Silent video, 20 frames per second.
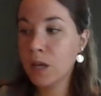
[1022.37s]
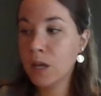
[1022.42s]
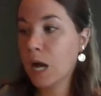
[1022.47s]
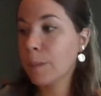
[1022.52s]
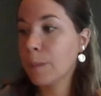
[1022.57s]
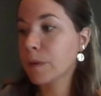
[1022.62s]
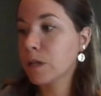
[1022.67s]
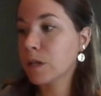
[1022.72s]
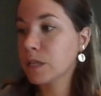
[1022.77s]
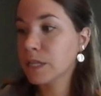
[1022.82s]
I'm
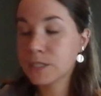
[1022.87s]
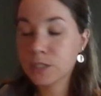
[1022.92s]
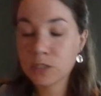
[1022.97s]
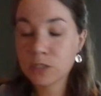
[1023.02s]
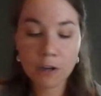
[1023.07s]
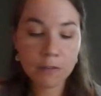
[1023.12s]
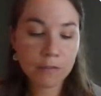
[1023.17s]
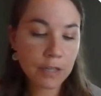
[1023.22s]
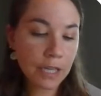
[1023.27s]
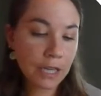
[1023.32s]
going to list
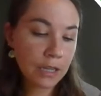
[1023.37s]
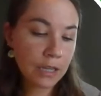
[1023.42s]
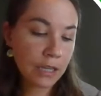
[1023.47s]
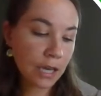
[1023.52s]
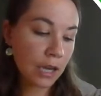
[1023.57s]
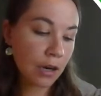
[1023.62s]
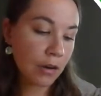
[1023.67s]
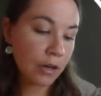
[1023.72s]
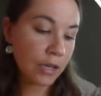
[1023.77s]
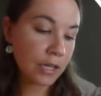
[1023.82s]
off again
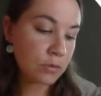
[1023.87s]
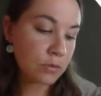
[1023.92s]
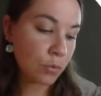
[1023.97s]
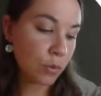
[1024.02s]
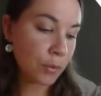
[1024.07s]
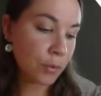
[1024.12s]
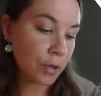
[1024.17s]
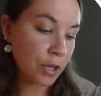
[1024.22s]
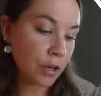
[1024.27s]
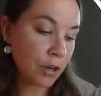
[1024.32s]
the areas
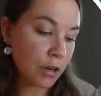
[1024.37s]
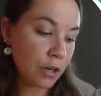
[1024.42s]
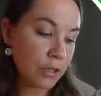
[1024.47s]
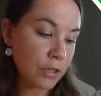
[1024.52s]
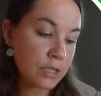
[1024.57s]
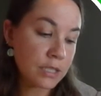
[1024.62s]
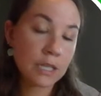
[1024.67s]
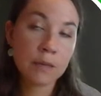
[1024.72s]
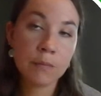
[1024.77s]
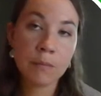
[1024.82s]
where we are
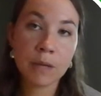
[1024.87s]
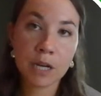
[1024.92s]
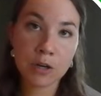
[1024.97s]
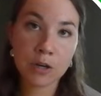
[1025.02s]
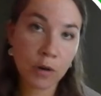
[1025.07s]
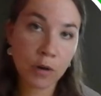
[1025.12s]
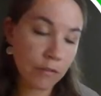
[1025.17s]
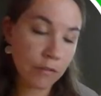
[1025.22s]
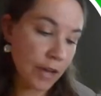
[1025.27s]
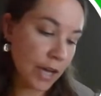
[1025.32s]
seeing
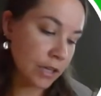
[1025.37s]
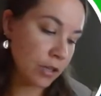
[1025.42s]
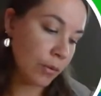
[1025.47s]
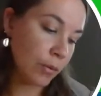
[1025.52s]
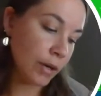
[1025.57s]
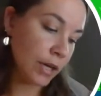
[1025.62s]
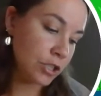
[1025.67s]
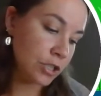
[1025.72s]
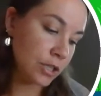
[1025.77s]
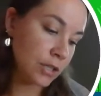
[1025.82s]
mandatory
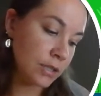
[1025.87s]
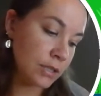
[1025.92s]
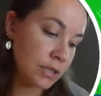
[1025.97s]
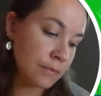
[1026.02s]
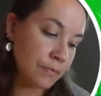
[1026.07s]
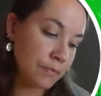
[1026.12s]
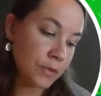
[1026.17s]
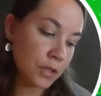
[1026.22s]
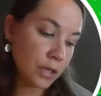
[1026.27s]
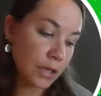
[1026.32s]
evacuations.
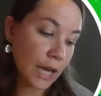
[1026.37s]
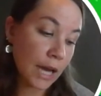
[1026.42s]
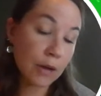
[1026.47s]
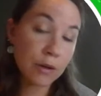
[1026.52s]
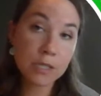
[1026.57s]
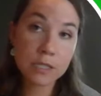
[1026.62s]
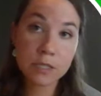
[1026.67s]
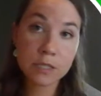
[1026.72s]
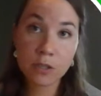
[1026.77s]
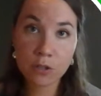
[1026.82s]

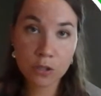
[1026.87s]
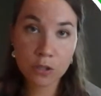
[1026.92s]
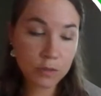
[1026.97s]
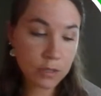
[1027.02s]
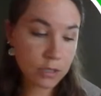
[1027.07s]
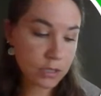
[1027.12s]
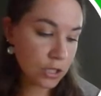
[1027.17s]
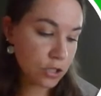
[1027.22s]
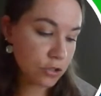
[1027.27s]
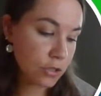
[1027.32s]
Counties include
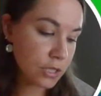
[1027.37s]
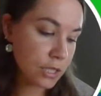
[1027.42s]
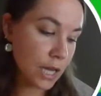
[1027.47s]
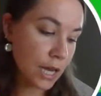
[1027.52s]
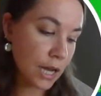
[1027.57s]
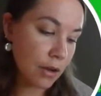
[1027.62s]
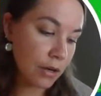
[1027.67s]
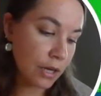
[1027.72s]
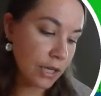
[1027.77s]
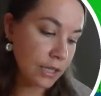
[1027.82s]
Citrus
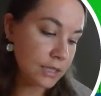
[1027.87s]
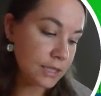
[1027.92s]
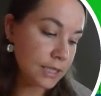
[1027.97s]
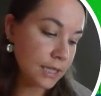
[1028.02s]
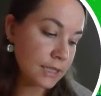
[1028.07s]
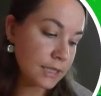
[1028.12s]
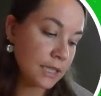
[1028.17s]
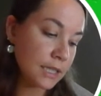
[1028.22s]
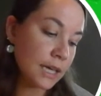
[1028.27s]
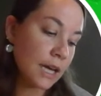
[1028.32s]
County,
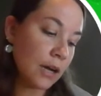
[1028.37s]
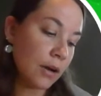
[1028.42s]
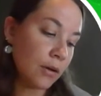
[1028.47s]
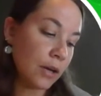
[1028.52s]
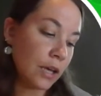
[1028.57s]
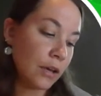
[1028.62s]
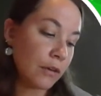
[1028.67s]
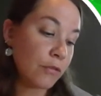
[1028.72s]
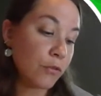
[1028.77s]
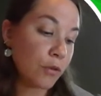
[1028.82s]
Dixie
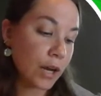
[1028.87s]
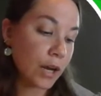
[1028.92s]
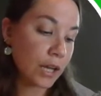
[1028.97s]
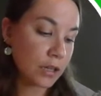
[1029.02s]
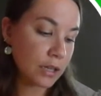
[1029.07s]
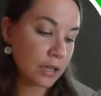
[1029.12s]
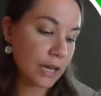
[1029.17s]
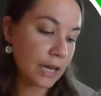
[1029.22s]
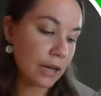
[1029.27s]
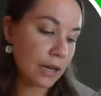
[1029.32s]
County,
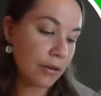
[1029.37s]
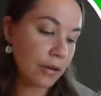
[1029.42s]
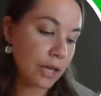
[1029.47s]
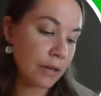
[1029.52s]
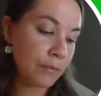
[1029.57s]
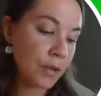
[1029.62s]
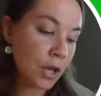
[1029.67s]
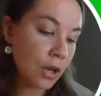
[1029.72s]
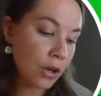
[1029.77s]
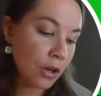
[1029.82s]
Franklin
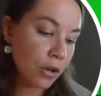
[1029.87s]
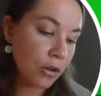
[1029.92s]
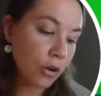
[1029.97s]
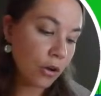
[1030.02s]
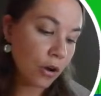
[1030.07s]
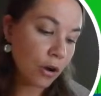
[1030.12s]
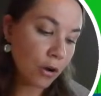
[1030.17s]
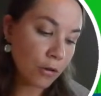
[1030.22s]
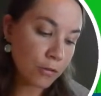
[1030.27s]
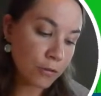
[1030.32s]
County,
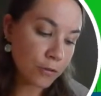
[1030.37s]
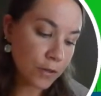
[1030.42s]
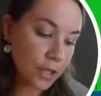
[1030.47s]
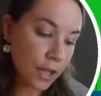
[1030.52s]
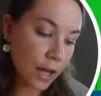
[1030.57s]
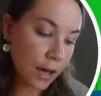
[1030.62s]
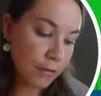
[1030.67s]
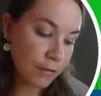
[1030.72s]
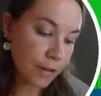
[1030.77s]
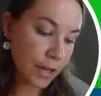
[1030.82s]
Gulf,
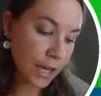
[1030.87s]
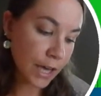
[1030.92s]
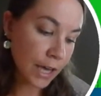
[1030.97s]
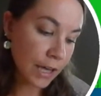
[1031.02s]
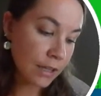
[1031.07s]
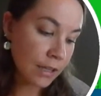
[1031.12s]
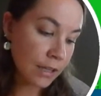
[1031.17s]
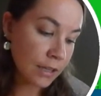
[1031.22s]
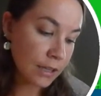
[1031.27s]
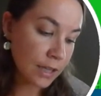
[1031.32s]

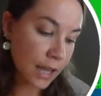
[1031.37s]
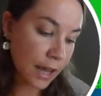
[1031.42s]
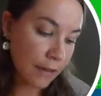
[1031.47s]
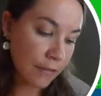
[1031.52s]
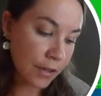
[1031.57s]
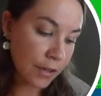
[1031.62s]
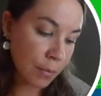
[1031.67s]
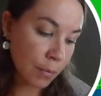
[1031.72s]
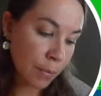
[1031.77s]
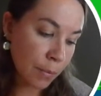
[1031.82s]
Lafayette,
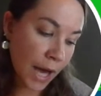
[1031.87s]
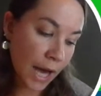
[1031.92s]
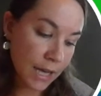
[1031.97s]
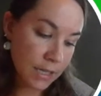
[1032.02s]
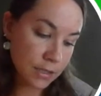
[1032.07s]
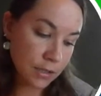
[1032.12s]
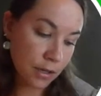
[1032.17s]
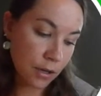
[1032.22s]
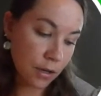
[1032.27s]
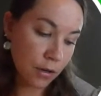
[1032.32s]
Levy,
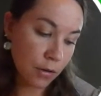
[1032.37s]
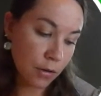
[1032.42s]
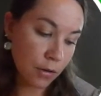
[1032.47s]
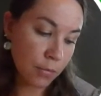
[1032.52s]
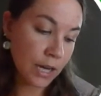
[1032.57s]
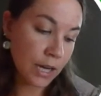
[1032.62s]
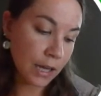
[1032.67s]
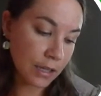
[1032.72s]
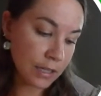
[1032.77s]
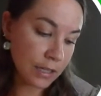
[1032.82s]
Pasco,
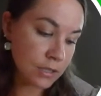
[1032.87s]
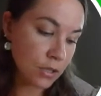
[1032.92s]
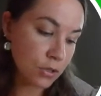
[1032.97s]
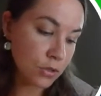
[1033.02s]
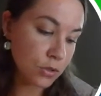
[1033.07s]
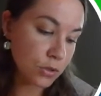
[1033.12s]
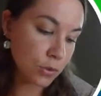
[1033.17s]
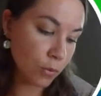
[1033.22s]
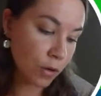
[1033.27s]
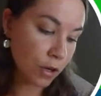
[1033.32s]
Pinellas,
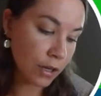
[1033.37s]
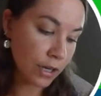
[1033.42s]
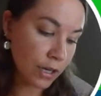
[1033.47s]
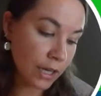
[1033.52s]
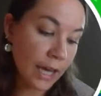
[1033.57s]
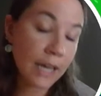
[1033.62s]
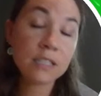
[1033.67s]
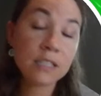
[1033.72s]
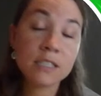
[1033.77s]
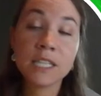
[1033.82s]

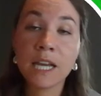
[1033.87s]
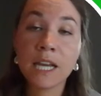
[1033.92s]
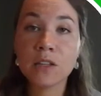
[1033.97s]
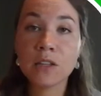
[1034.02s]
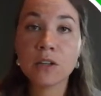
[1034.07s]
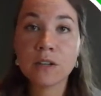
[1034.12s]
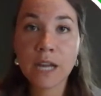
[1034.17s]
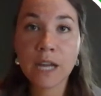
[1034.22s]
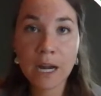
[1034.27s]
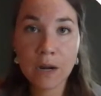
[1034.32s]
Suwannee, and
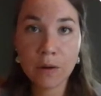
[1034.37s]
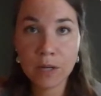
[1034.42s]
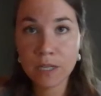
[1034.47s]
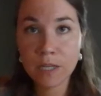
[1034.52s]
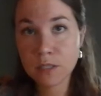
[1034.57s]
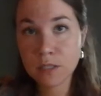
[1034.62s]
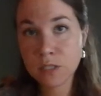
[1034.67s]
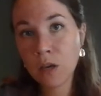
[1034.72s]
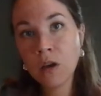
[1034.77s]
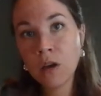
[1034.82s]
Taylor
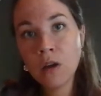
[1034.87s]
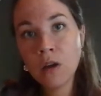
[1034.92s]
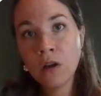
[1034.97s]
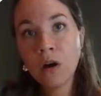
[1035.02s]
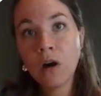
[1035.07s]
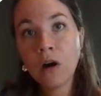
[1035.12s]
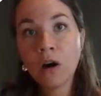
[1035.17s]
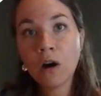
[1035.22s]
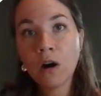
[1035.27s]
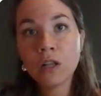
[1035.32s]
counties,
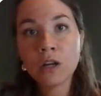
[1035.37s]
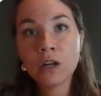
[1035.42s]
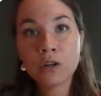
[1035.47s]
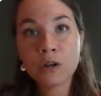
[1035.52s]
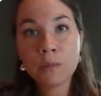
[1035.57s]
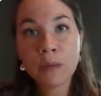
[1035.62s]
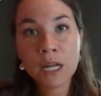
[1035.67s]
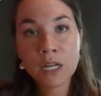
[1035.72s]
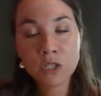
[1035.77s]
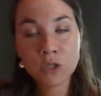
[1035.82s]
all under
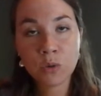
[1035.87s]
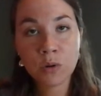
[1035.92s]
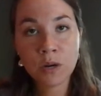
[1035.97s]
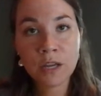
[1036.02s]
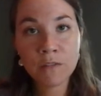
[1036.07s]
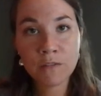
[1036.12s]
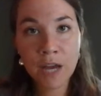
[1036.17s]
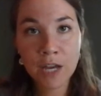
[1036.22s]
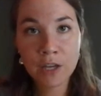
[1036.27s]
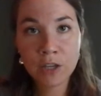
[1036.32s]
mandatory
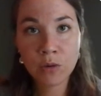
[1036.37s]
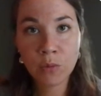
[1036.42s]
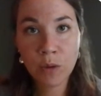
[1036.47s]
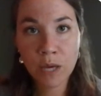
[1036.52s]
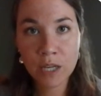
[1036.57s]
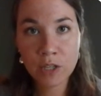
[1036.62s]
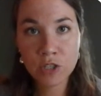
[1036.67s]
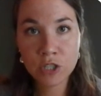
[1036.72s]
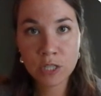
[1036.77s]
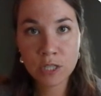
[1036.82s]

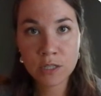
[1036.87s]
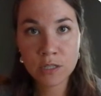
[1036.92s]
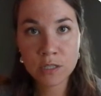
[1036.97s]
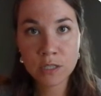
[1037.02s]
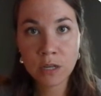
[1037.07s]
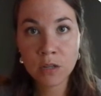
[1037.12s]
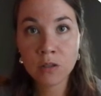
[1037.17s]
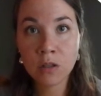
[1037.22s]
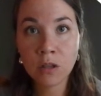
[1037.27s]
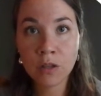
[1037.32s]
evacuations
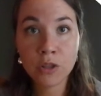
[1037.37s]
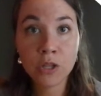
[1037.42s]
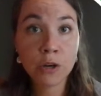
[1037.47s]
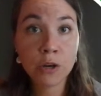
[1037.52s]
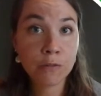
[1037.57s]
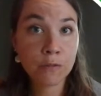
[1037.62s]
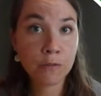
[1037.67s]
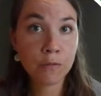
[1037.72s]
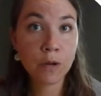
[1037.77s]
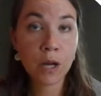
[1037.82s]
along
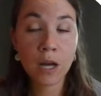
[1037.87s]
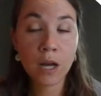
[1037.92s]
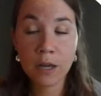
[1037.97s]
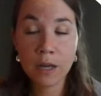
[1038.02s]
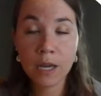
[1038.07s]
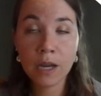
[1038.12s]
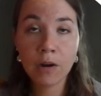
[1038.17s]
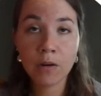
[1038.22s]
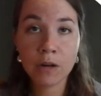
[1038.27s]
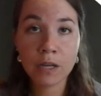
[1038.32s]
their
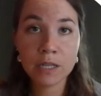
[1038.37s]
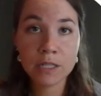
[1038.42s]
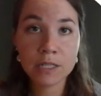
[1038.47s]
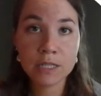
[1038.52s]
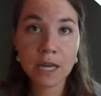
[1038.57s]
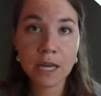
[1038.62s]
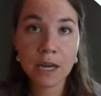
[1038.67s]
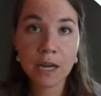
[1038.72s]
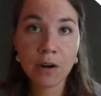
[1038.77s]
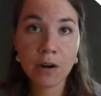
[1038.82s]
areas
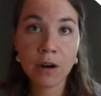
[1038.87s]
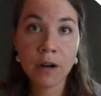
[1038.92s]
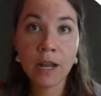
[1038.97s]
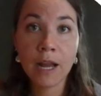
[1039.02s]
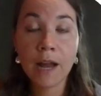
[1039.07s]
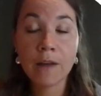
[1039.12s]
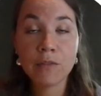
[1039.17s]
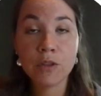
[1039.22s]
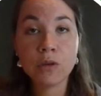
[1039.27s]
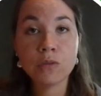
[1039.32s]
that
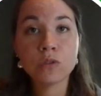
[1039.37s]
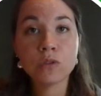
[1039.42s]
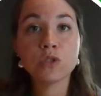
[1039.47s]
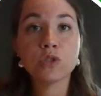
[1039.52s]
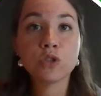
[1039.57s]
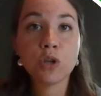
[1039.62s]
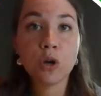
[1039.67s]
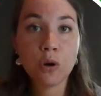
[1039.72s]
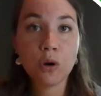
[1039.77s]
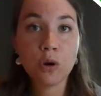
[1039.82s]
have those
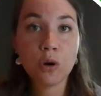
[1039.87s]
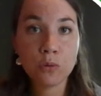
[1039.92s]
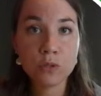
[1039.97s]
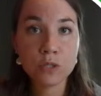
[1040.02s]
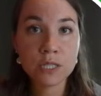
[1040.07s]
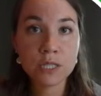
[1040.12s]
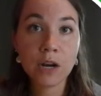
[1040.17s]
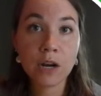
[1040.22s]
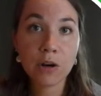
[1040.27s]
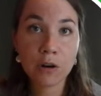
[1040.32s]
zones
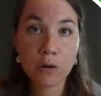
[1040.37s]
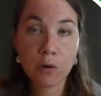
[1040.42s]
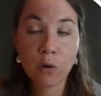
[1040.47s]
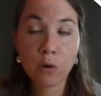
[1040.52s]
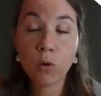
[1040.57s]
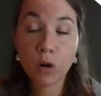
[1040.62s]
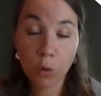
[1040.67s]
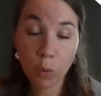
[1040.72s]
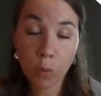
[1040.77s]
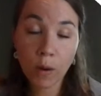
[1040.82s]
that are
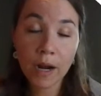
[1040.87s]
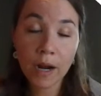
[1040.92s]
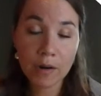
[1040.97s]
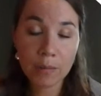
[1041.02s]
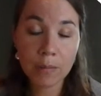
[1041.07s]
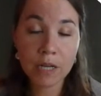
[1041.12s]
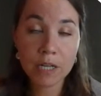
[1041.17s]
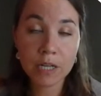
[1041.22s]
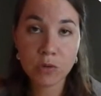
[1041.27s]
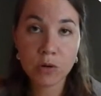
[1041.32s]
requiring
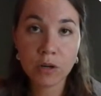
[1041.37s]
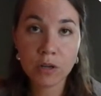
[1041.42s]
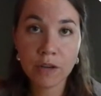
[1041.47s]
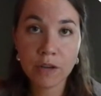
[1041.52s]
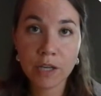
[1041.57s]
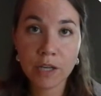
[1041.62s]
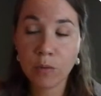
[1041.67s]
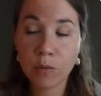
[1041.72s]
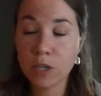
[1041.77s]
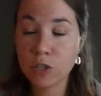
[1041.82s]
mandatory
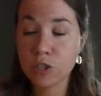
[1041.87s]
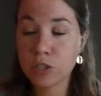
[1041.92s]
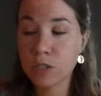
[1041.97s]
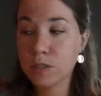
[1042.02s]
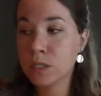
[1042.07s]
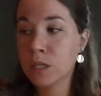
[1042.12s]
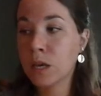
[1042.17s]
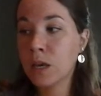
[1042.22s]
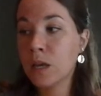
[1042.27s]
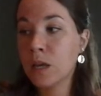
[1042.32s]

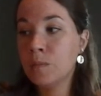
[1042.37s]
evacuations.